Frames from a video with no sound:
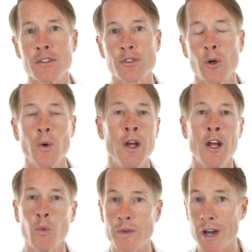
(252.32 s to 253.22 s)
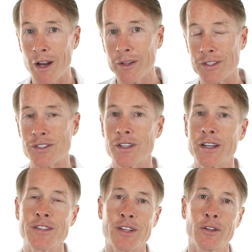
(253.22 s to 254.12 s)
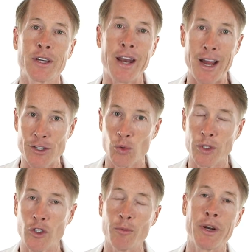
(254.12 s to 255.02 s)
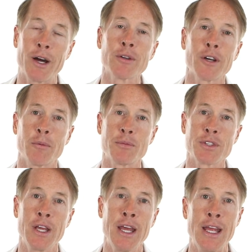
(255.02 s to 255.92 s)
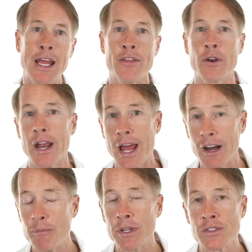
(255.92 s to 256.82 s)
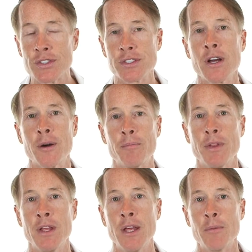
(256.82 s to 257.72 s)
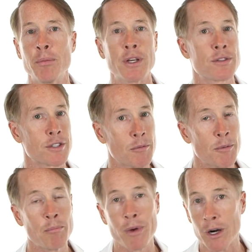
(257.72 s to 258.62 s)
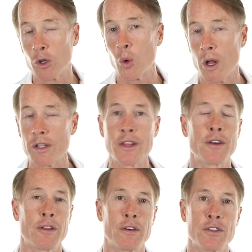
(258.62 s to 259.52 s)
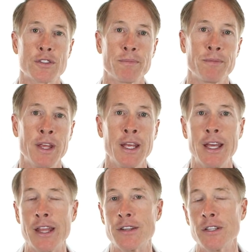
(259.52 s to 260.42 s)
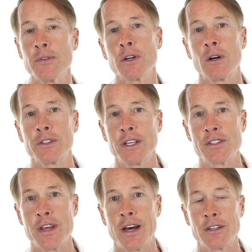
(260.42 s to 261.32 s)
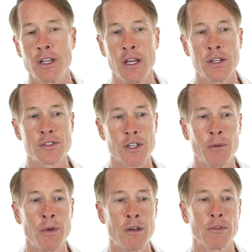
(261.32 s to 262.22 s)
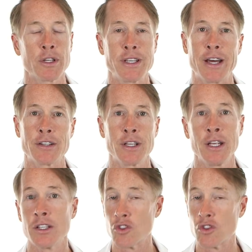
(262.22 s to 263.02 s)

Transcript: So we've got to look at studies that look at actual human outcomes. And there have been some, but some have been better quality than others. And a difficulty is that some have looked at